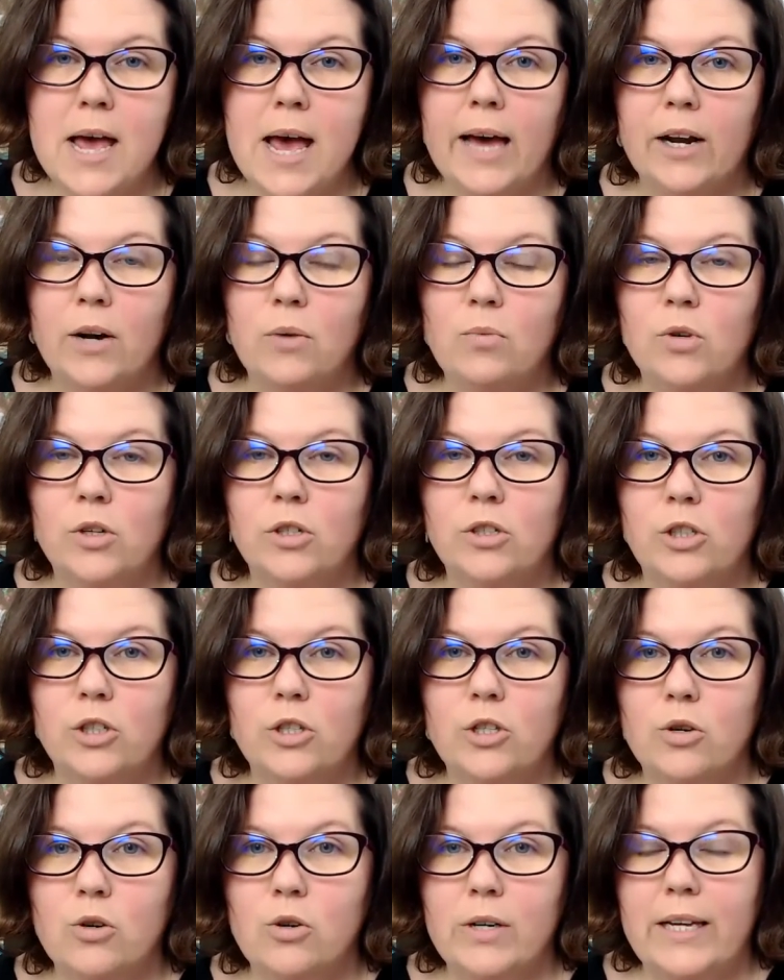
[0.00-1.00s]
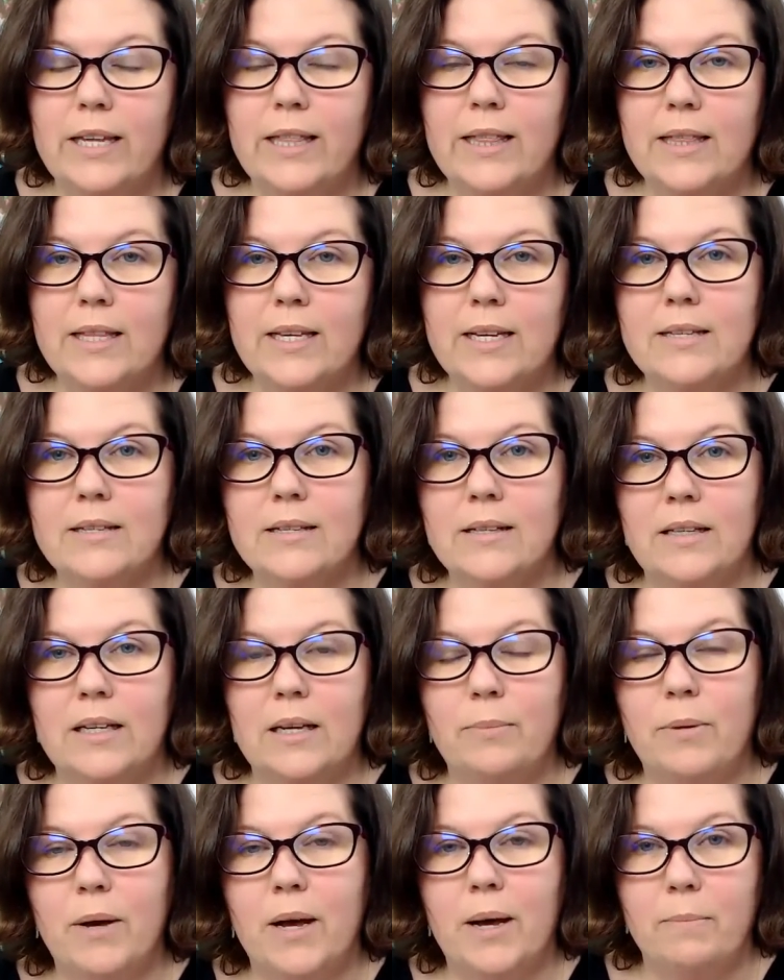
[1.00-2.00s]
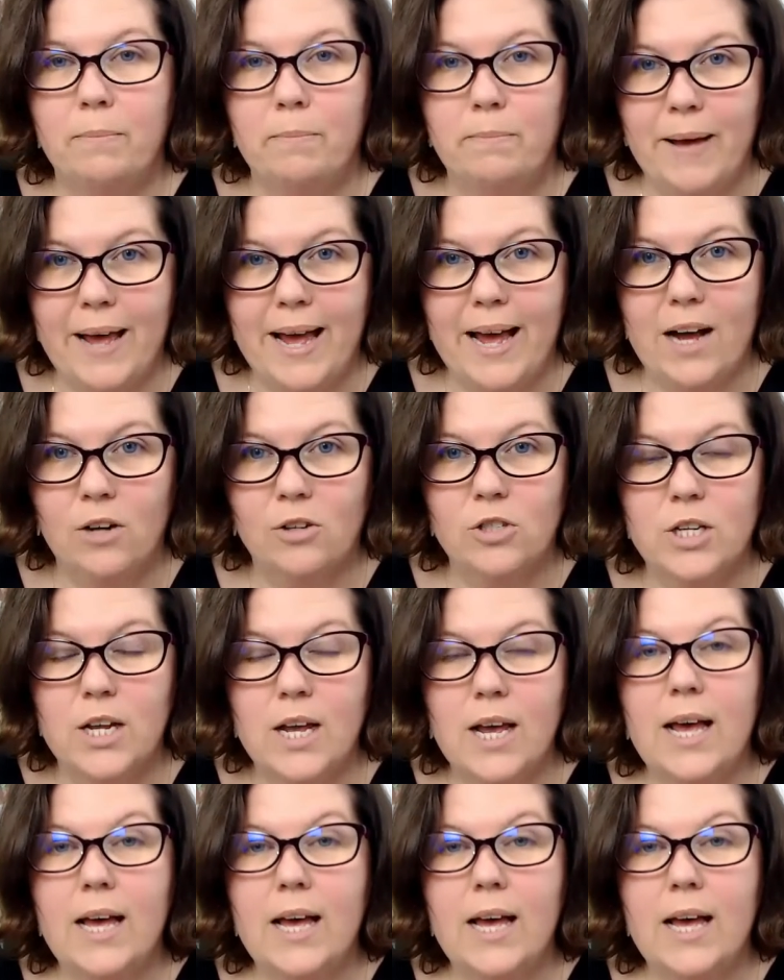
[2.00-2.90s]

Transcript: and I want to talk in this clip about